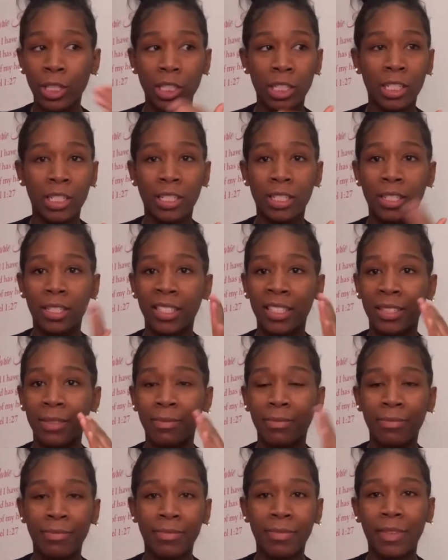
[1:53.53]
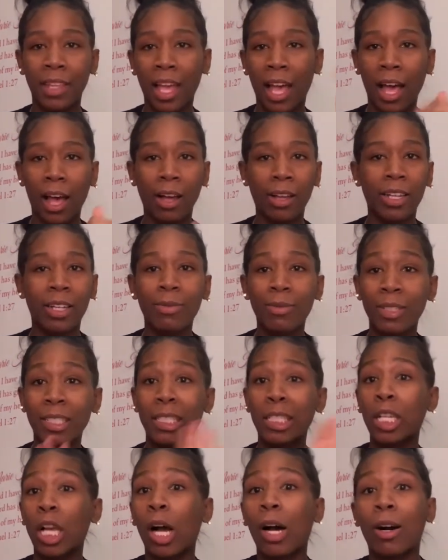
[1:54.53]
just it was
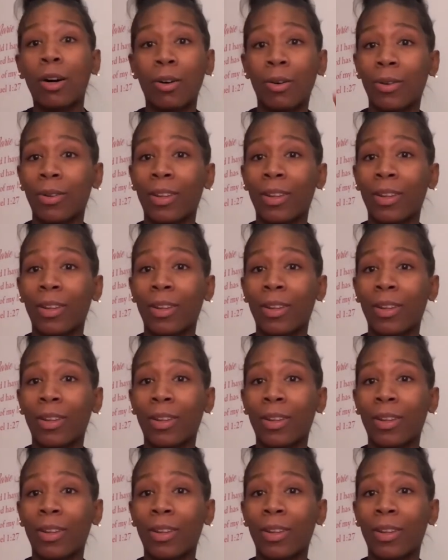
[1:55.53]
gone.